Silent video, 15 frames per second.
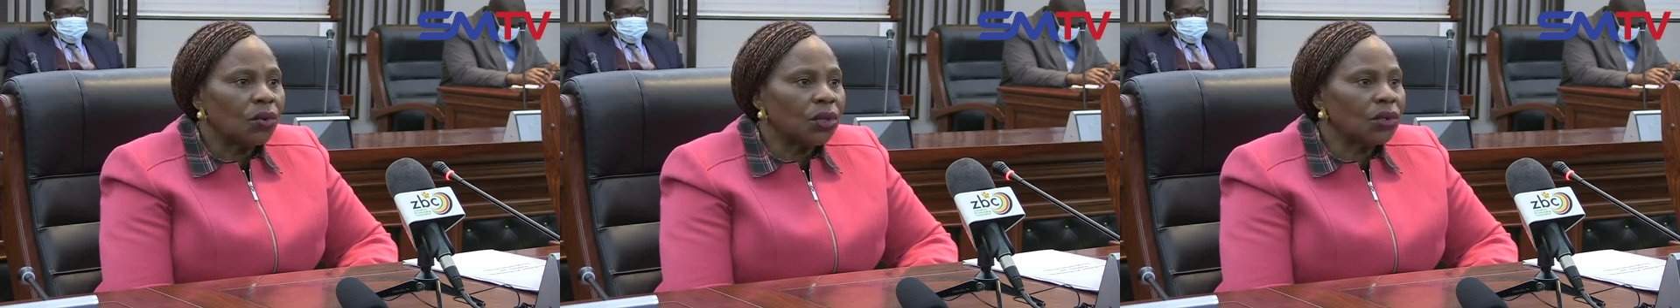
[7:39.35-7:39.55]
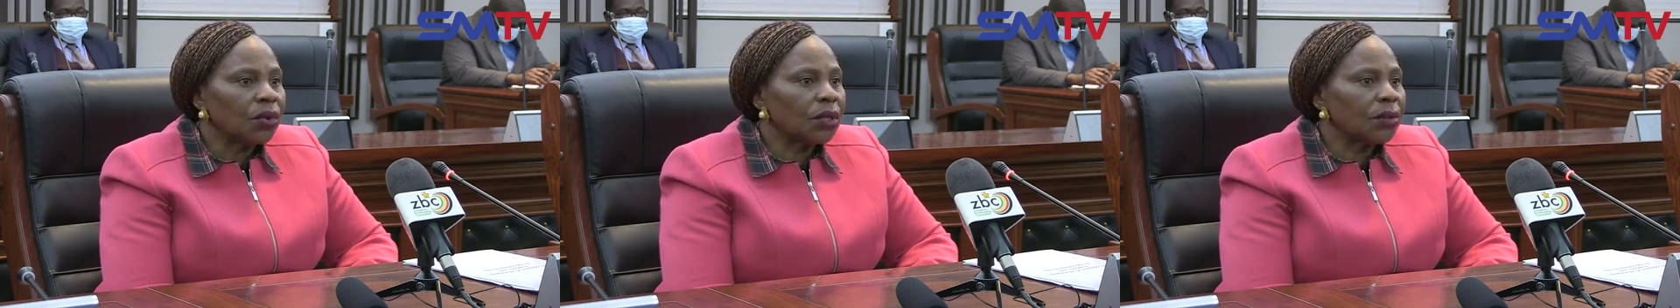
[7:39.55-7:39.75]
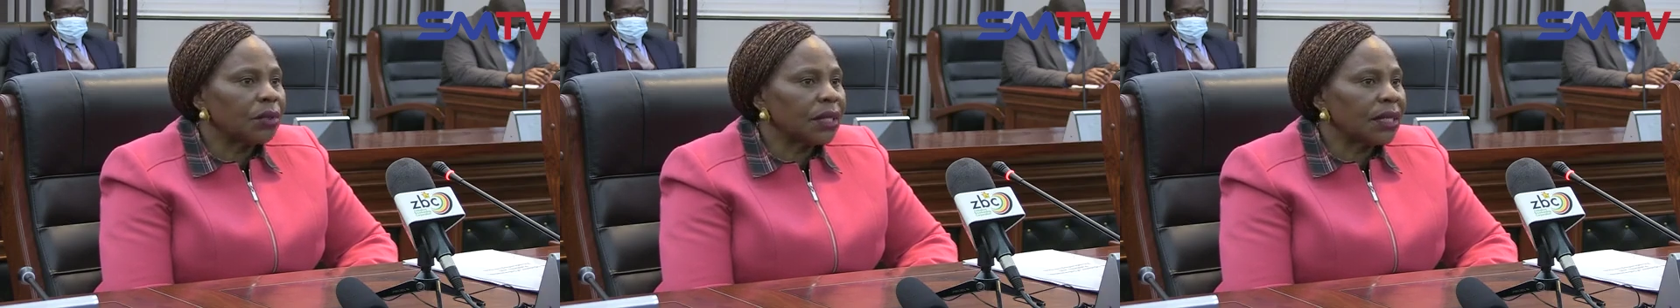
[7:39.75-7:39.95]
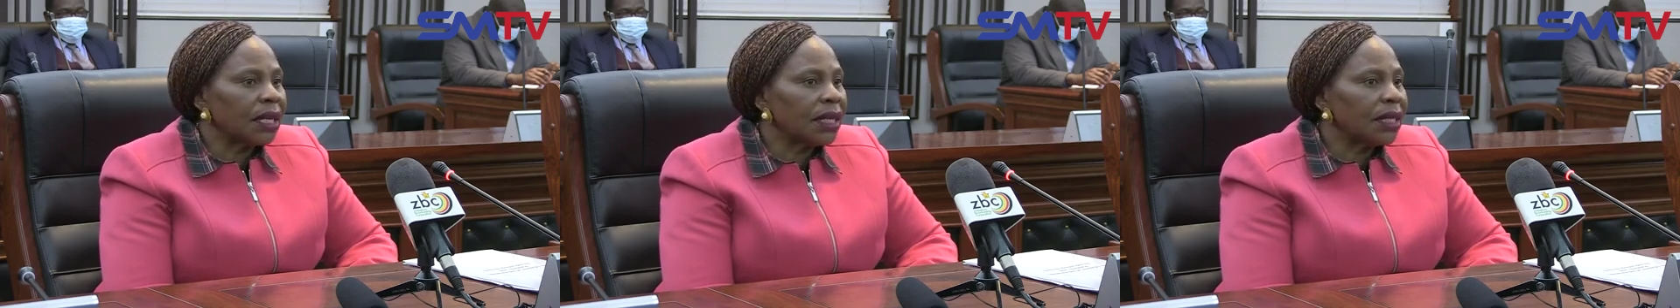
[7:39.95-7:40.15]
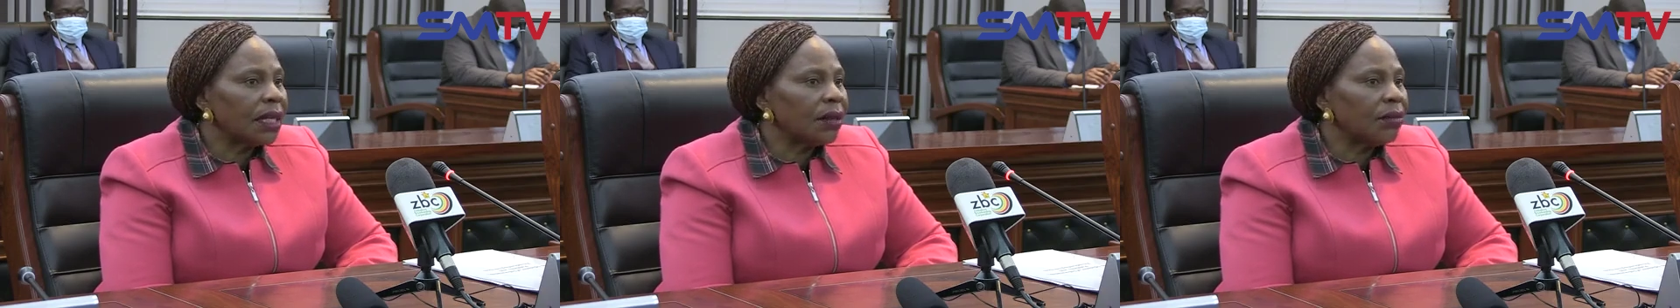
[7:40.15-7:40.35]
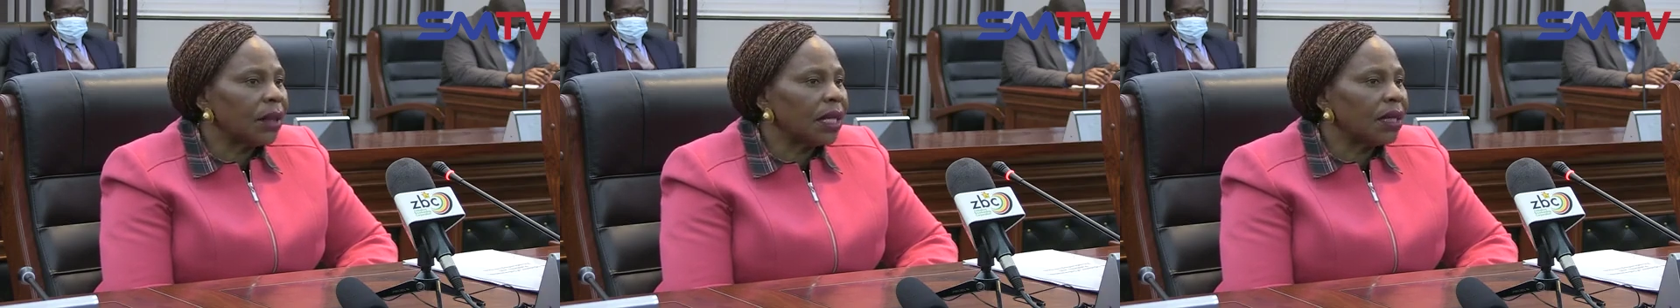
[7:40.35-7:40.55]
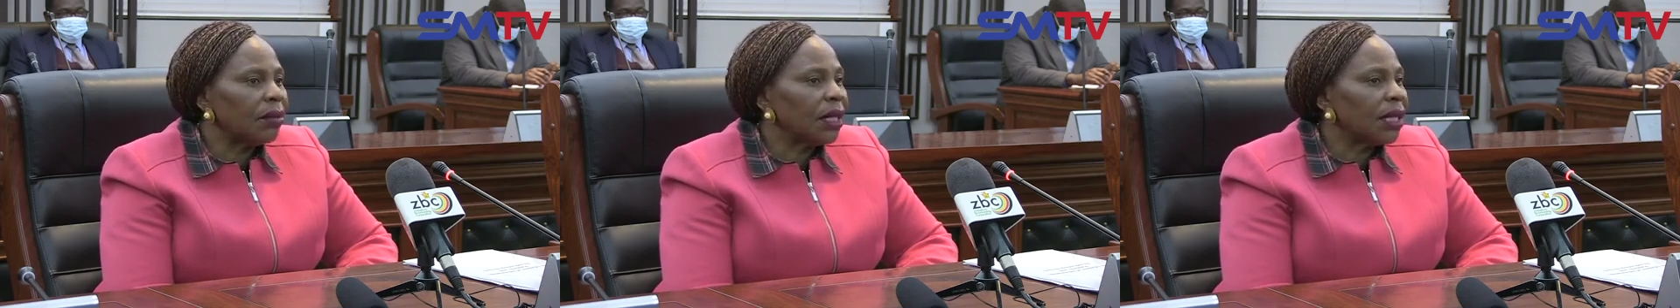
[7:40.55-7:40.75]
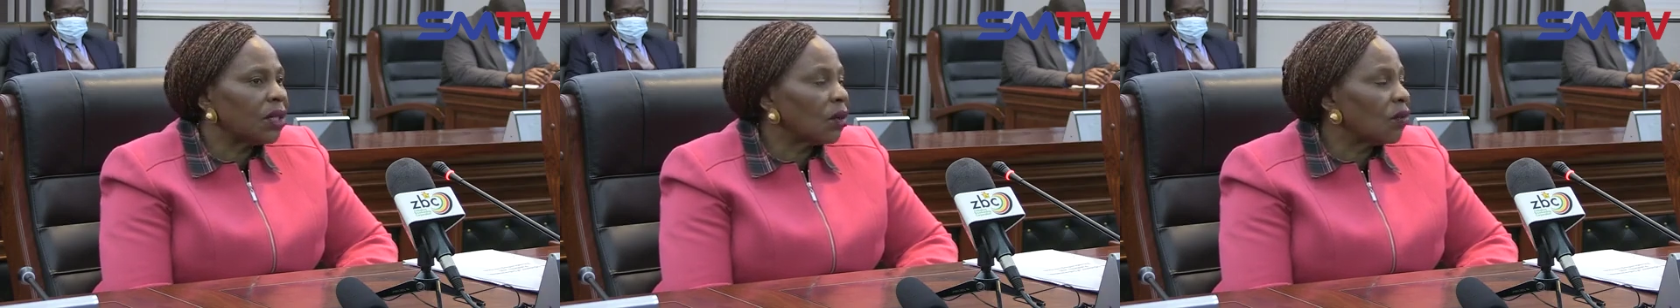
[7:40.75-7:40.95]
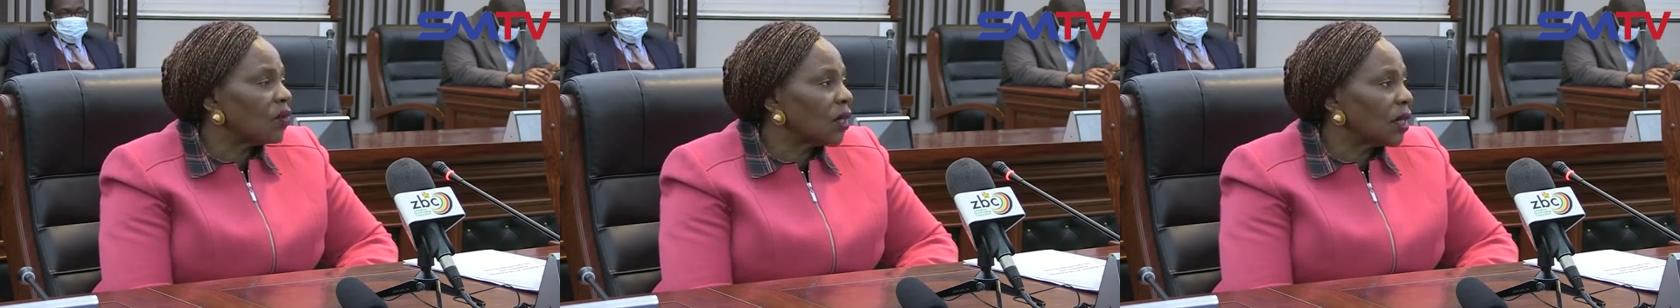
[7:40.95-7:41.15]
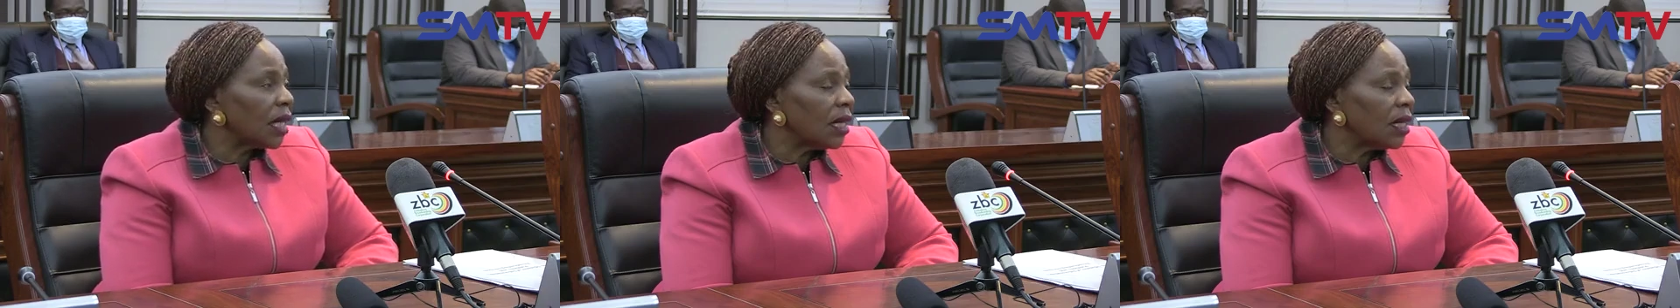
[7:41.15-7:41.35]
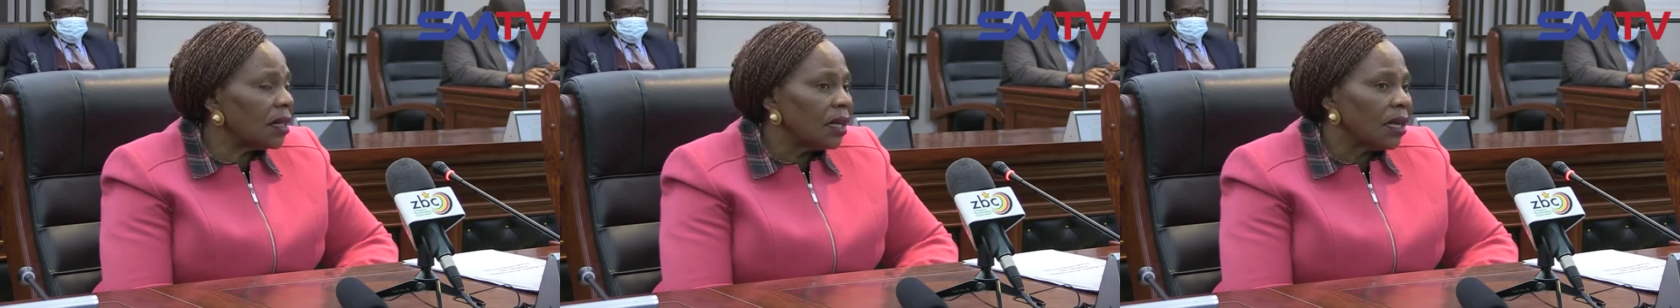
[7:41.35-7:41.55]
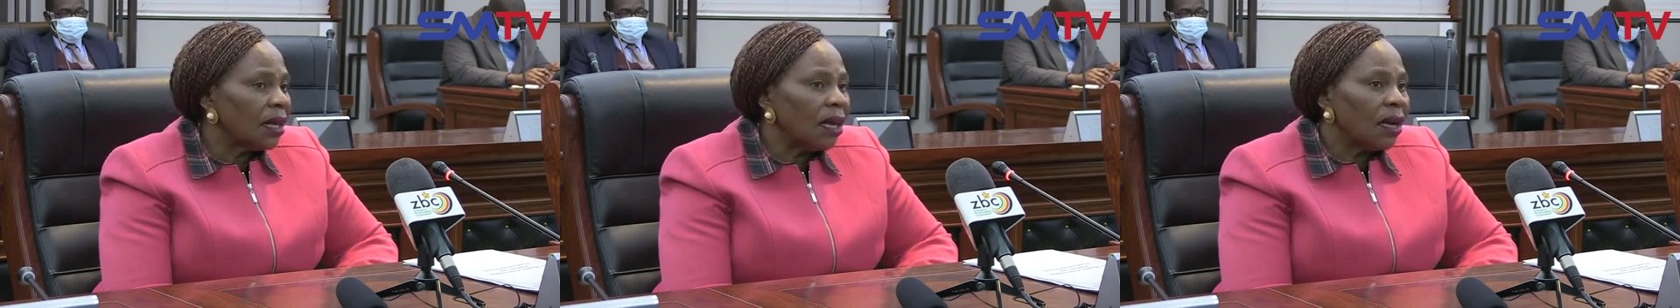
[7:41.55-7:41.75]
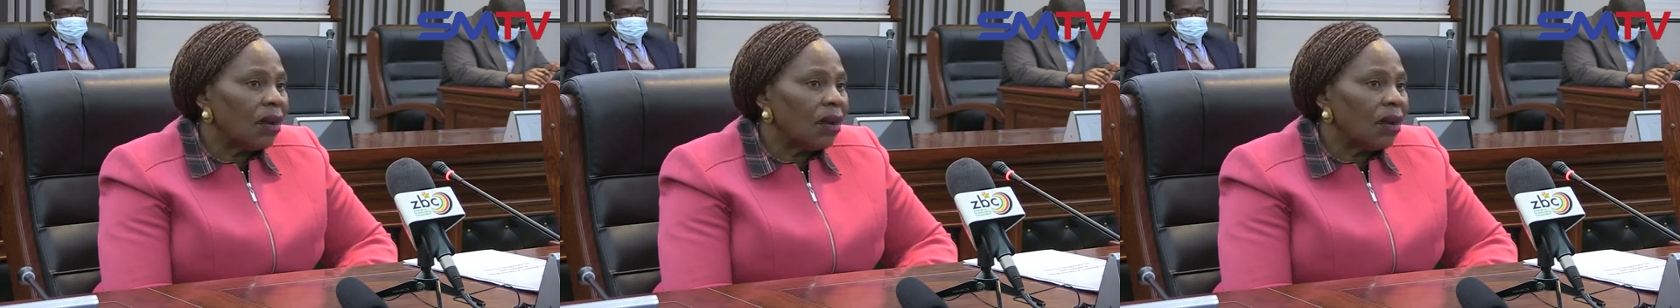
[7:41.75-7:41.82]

which was presented by the Minister of State